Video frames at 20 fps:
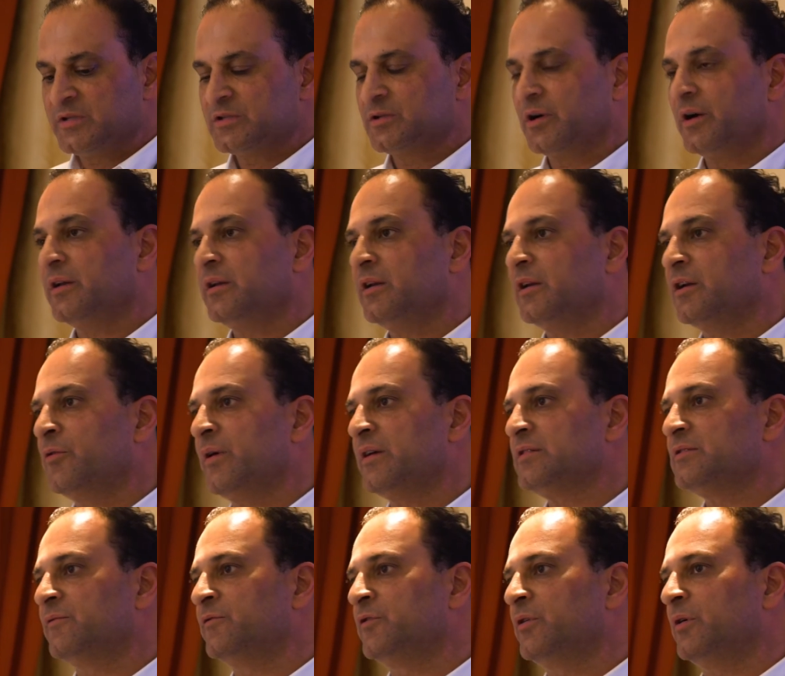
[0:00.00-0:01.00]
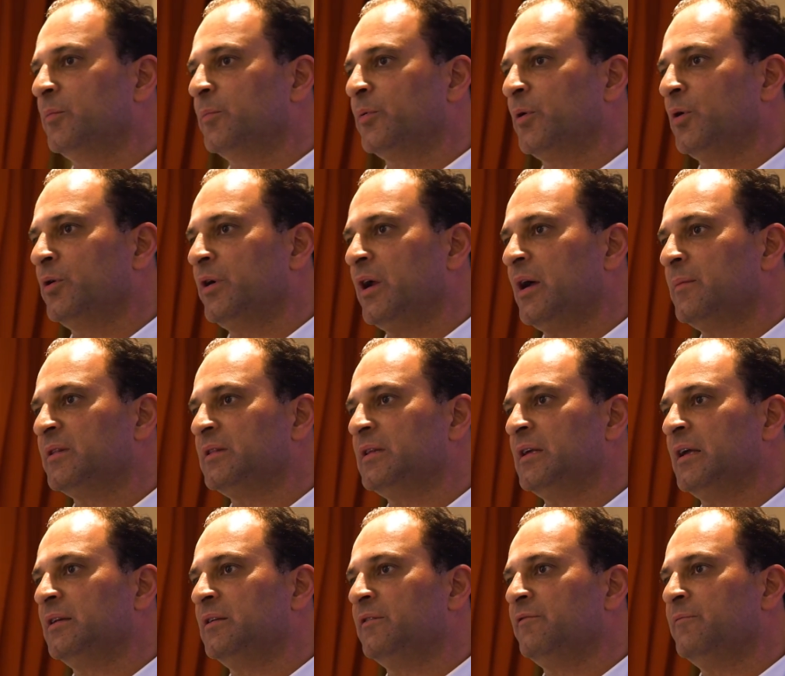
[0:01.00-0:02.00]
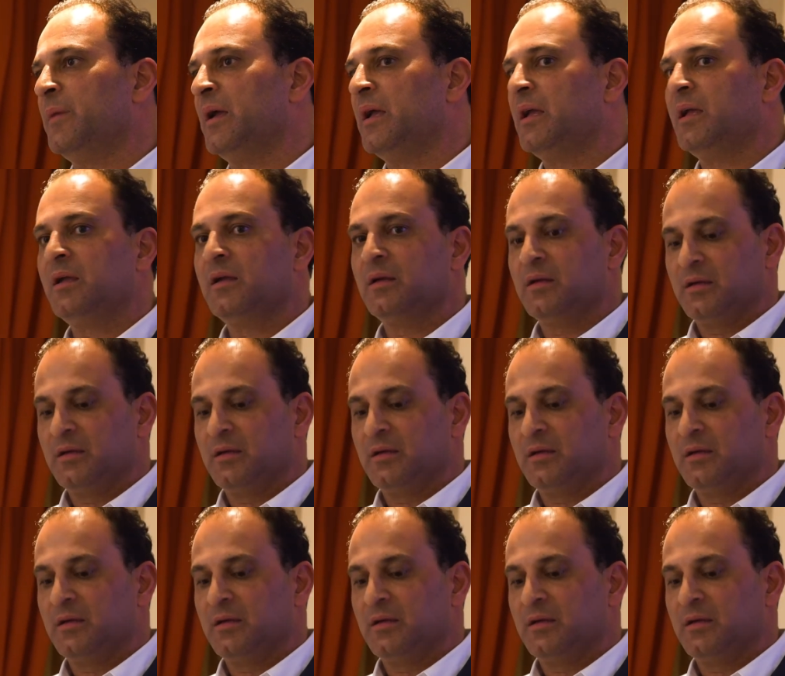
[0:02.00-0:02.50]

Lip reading: started an aggressive drill program at the end of May.